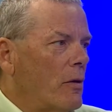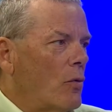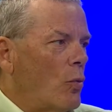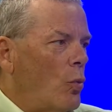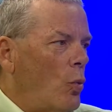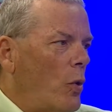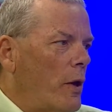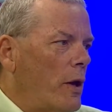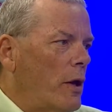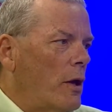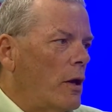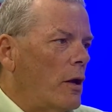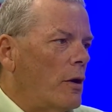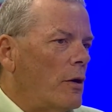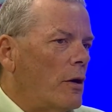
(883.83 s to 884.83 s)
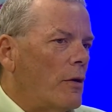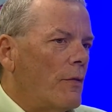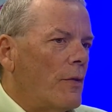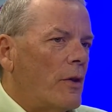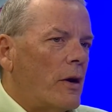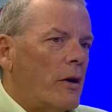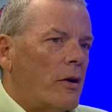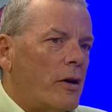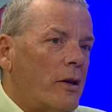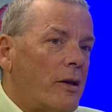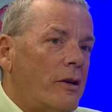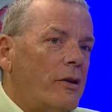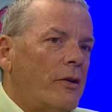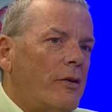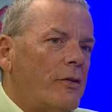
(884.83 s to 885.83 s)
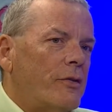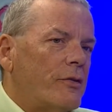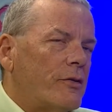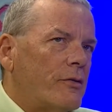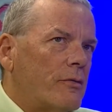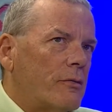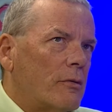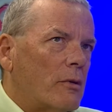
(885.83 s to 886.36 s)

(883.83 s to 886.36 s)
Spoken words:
when there is